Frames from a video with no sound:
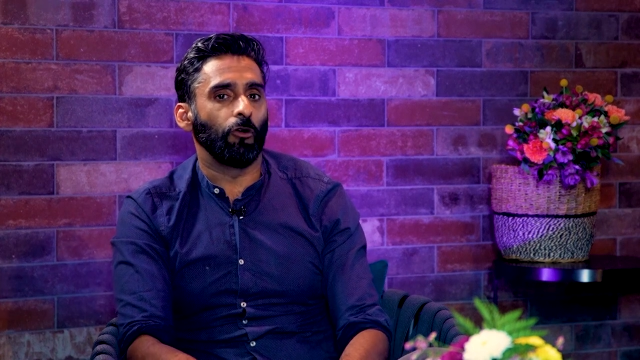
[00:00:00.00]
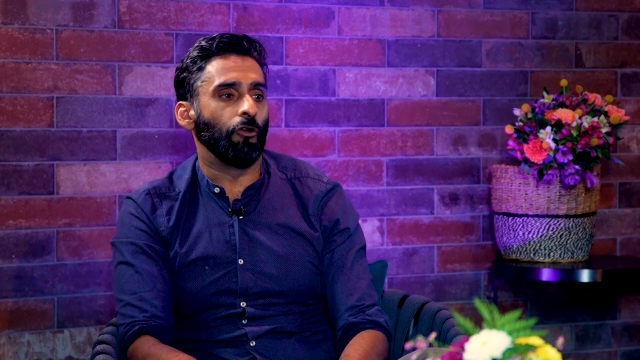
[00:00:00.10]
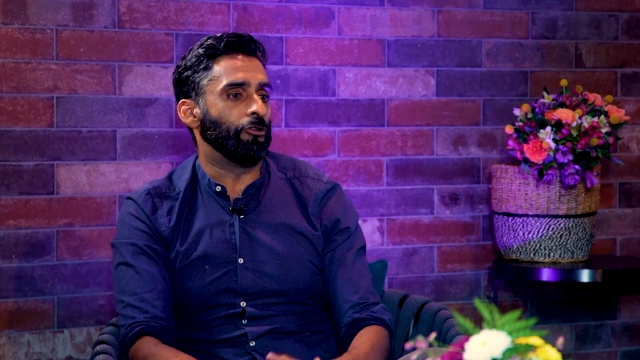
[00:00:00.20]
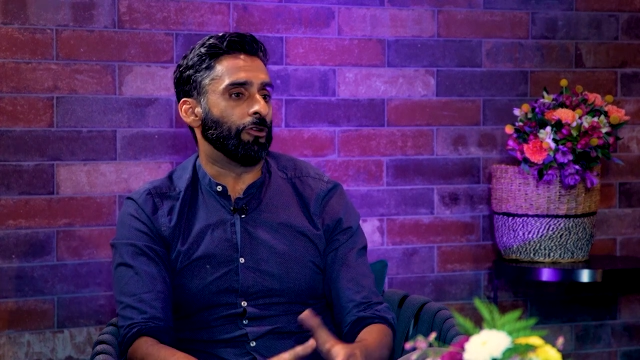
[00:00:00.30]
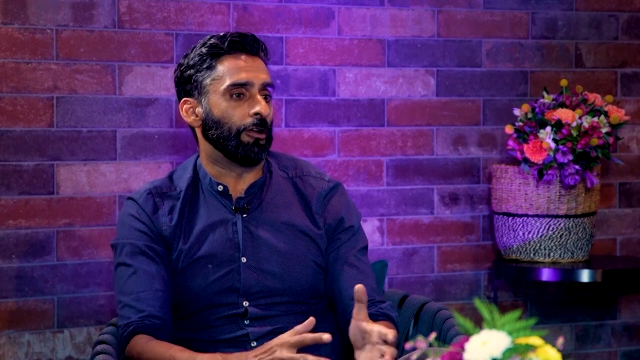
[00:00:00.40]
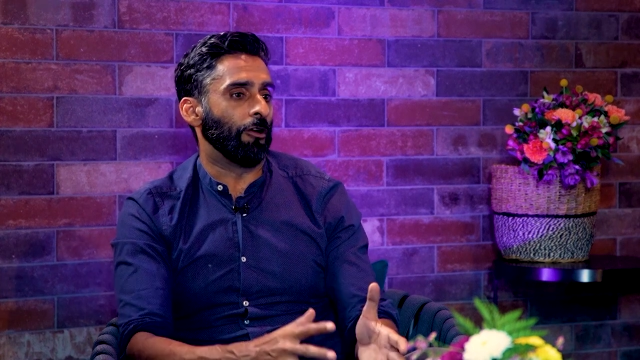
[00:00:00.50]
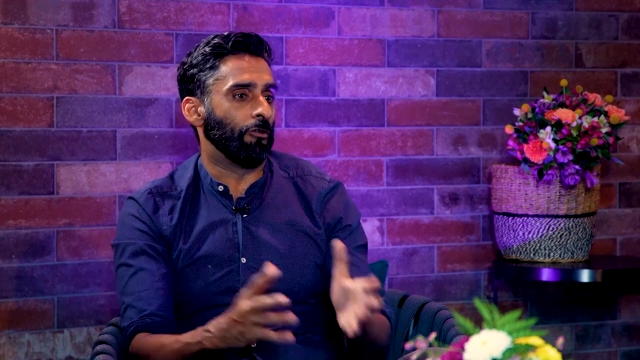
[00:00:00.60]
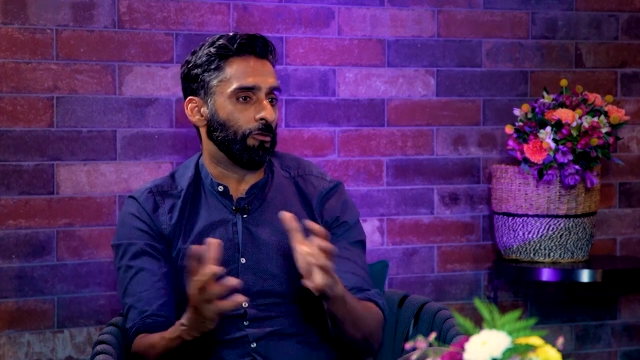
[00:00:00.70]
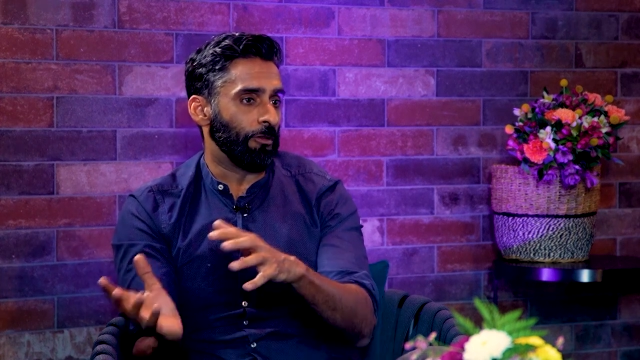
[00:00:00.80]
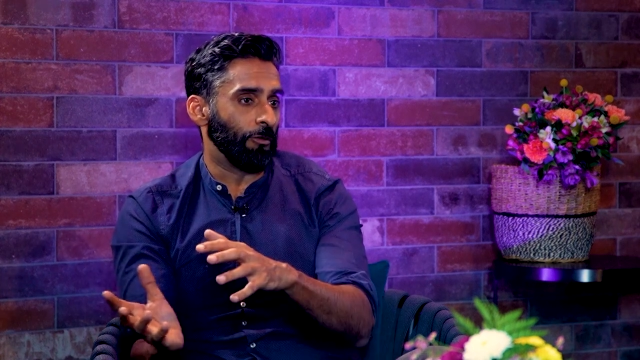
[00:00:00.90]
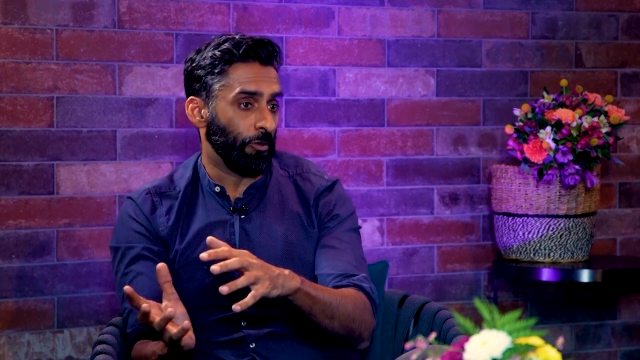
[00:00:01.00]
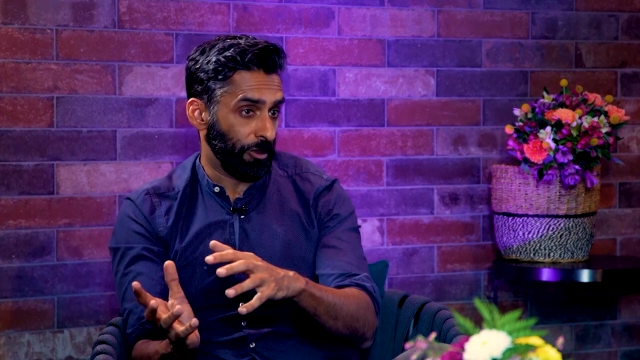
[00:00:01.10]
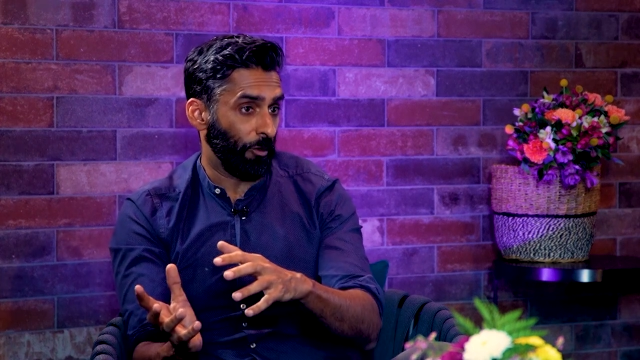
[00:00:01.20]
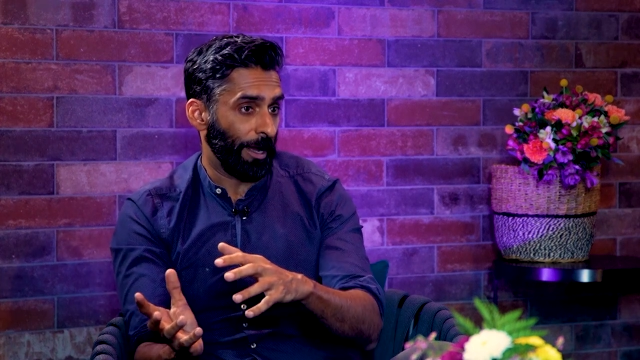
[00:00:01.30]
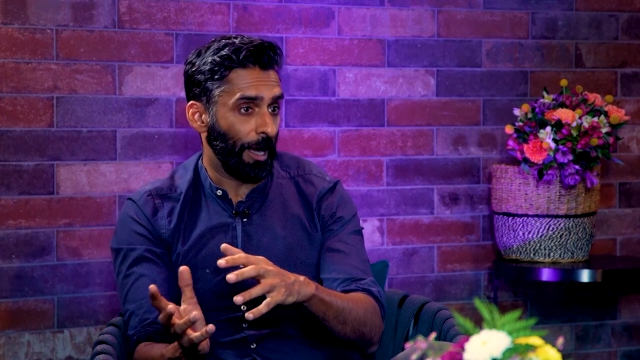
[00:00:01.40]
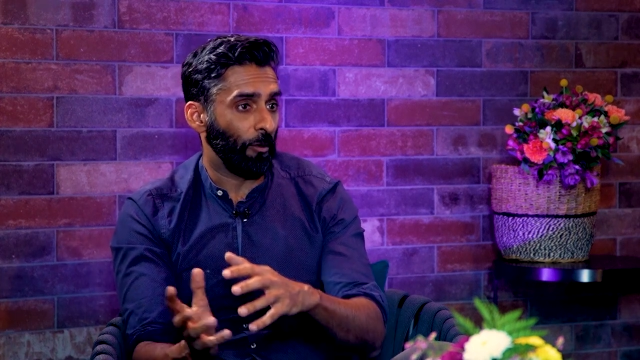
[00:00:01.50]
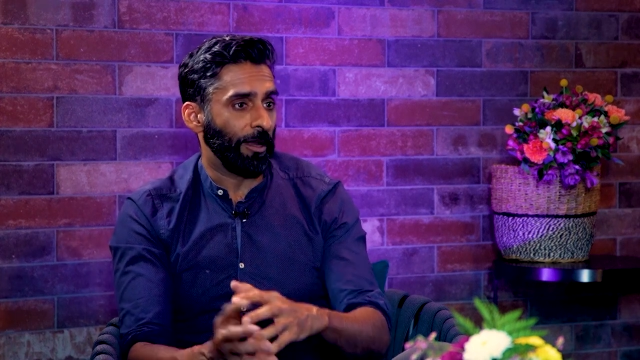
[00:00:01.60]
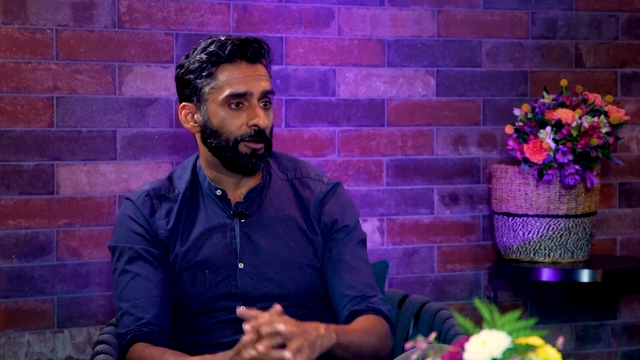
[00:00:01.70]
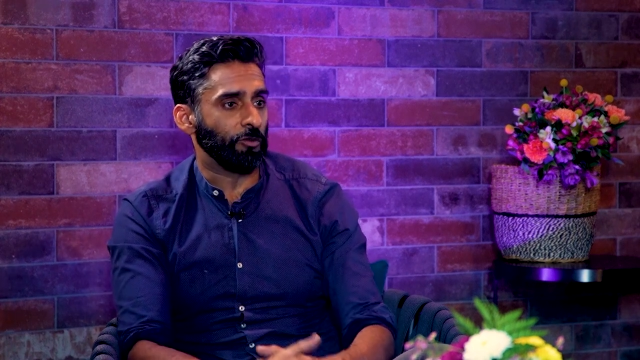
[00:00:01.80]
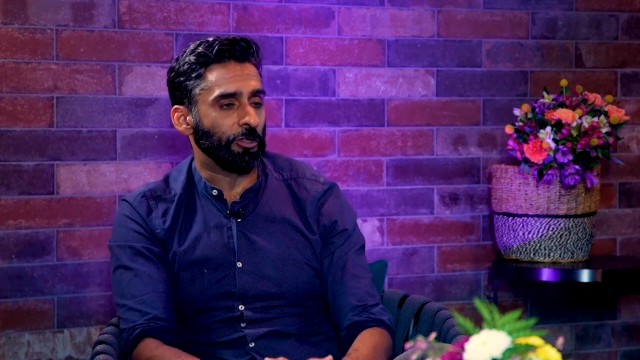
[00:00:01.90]
or you can go the way I
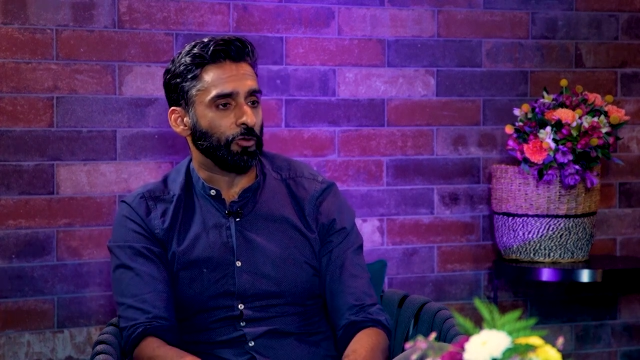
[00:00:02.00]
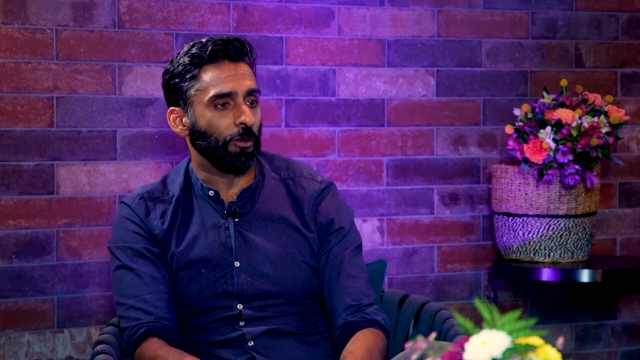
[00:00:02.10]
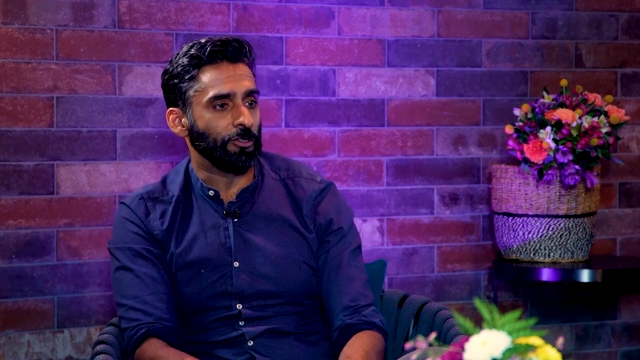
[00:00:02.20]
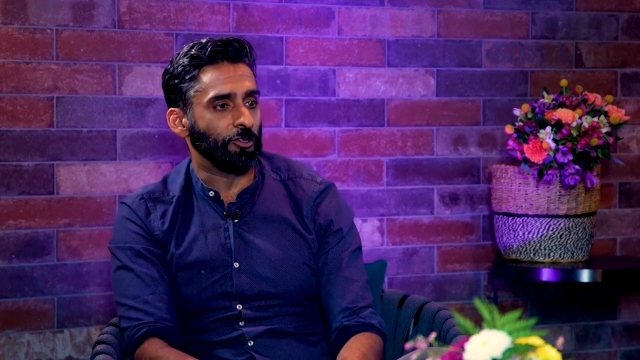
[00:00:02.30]
went, which was,